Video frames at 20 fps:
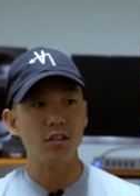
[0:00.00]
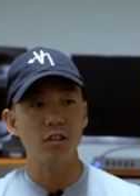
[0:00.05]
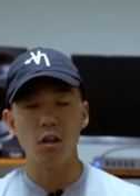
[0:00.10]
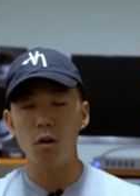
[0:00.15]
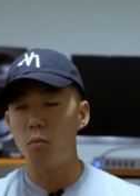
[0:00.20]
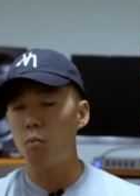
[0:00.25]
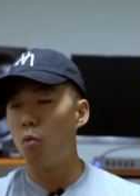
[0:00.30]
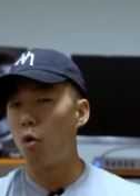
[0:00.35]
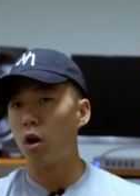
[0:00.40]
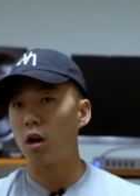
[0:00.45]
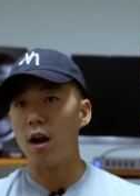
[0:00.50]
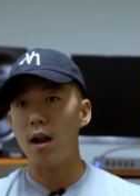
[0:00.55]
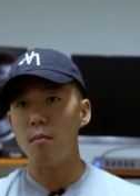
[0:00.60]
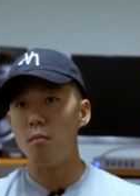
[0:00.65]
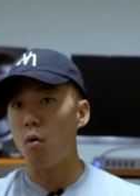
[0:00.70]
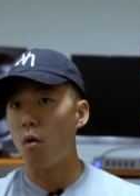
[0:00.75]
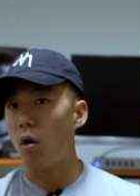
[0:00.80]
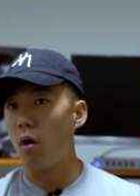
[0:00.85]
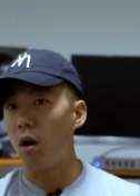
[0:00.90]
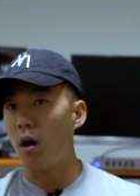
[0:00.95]
still work on
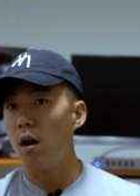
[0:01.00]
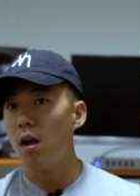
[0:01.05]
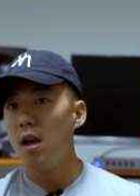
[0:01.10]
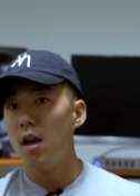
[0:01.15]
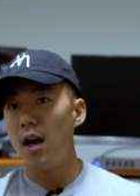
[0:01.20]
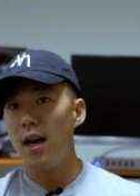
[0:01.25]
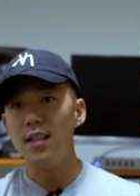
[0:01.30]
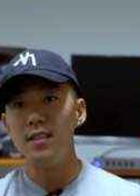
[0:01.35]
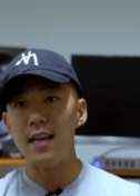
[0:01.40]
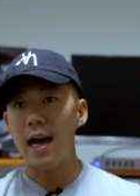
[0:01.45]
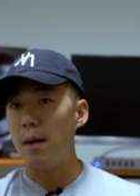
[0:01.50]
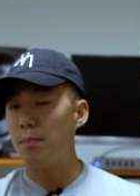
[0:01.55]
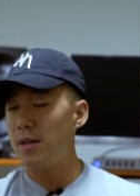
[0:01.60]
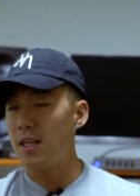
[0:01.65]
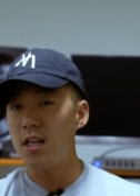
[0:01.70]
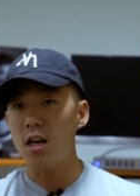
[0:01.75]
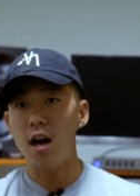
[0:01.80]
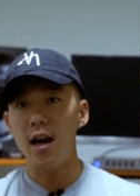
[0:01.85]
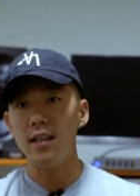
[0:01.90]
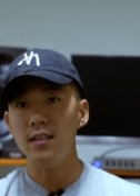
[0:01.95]
more
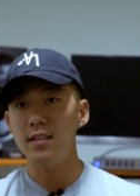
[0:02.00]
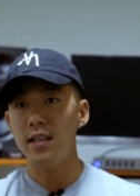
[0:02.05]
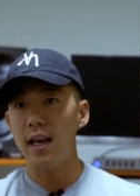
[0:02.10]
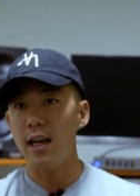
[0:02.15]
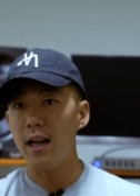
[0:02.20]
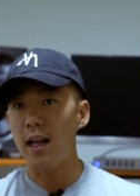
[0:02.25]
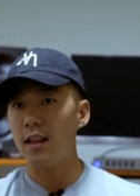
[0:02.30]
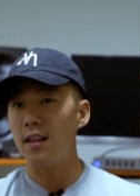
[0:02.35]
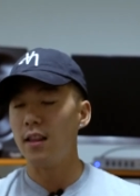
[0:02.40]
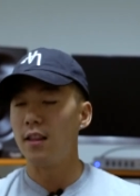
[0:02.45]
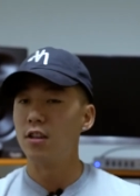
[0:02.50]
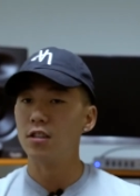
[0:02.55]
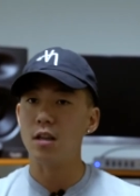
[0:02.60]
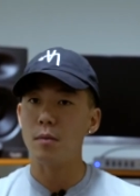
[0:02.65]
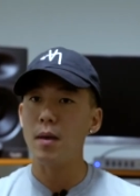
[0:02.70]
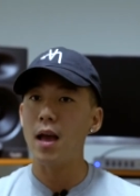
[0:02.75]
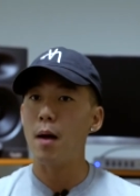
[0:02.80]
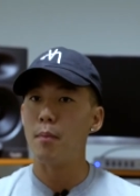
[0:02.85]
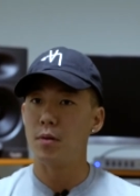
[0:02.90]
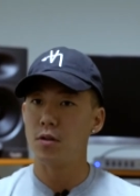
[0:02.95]
adoptee content. I think there's
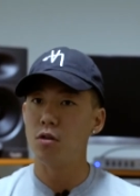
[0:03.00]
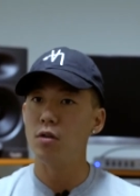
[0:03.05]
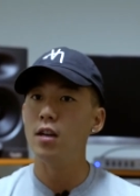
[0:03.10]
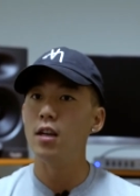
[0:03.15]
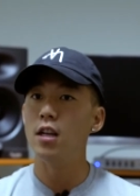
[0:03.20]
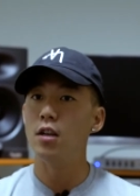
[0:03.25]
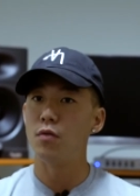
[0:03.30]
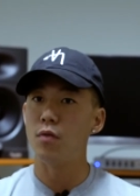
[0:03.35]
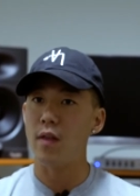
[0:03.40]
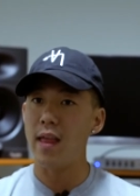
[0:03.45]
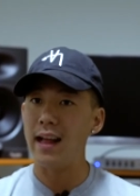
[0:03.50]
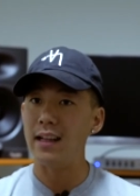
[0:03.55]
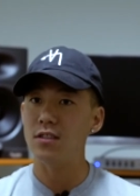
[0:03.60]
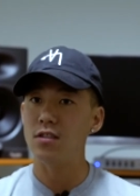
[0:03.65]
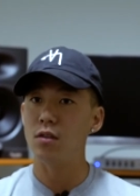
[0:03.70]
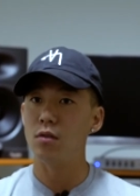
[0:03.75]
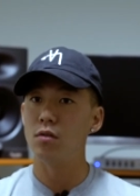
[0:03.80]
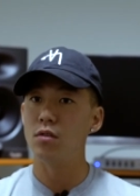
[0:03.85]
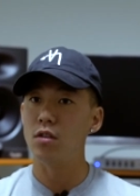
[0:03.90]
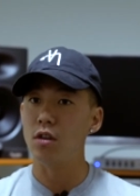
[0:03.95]
gonna be opportunities for that
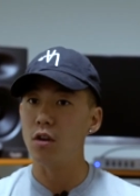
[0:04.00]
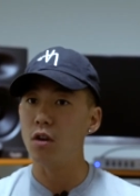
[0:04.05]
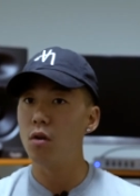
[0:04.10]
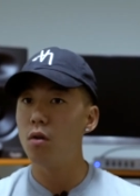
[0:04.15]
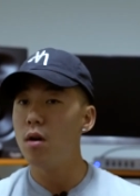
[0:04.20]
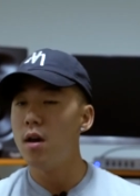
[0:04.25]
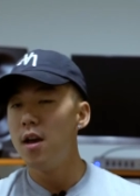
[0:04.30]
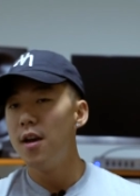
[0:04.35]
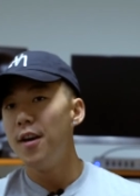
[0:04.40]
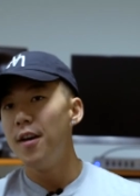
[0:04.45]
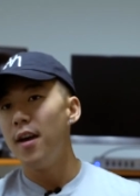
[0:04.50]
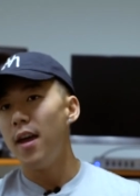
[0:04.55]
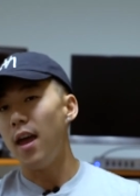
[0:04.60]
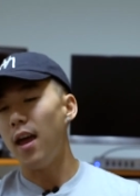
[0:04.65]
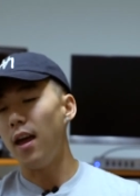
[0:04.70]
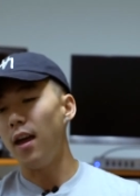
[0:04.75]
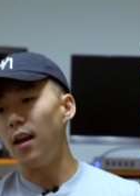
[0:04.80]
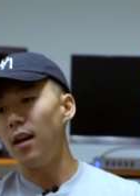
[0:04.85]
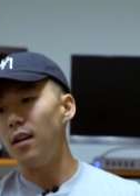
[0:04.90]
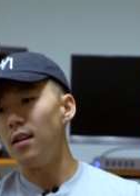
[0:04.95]
soon too.
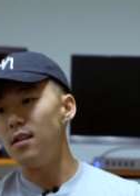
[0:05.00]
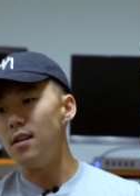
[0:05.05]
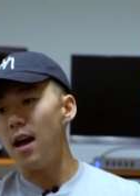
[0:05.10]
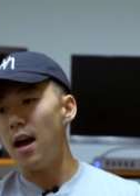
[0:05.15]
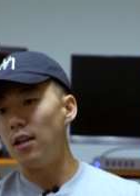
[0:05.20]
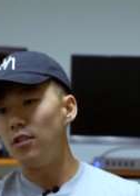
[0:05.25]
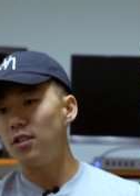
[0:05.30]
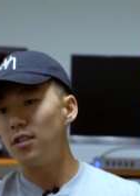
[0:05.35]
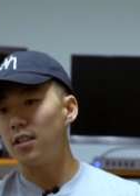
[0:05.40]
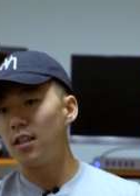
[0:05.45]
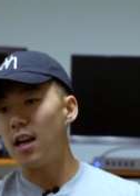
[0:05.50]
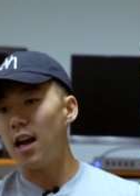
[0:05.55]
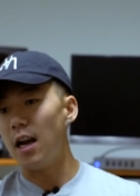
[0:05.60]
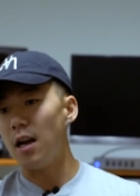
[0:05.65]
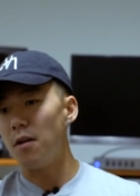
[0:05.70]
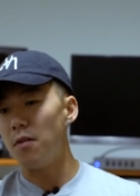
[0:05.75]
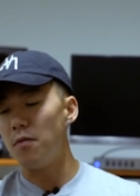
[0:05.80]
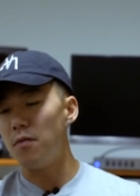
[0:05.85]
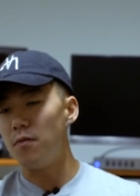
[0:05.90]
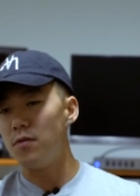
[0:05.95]
And uh, just
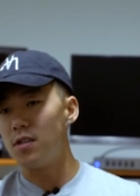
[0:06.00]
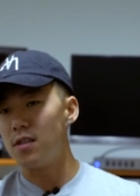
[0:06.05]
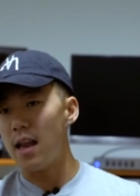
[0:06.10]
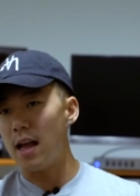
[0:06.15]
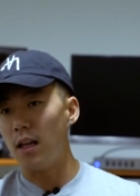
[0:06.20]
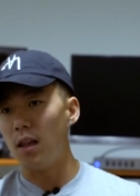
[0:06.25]
kind of just